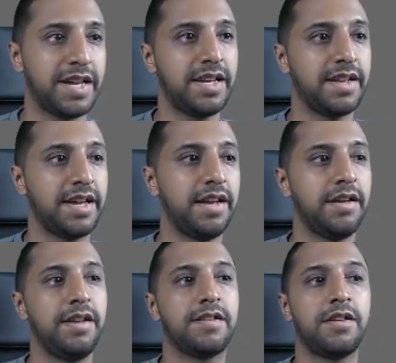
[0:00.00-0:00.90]
in again,
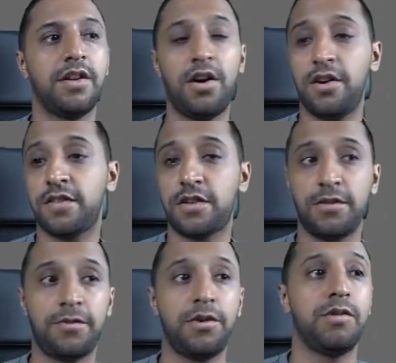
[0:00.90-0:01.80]
it's going to ask you
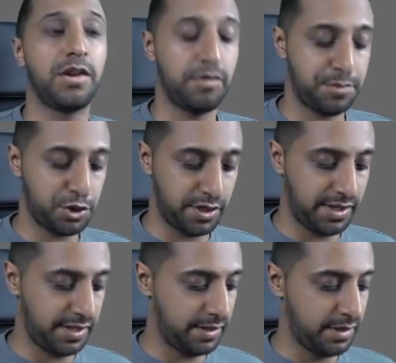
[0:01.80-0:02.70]
for your encryption
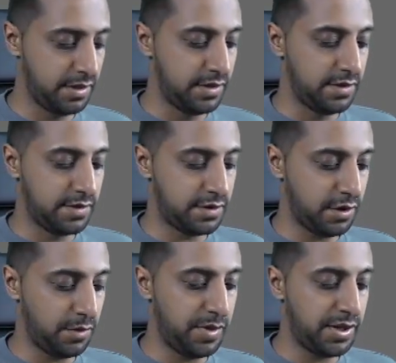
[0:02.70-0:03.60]
key. So
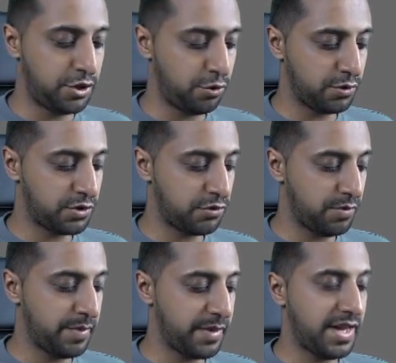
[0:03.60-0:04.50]
be sure to
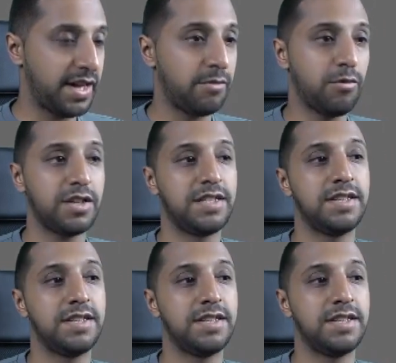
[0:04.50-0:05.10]
remember that, write it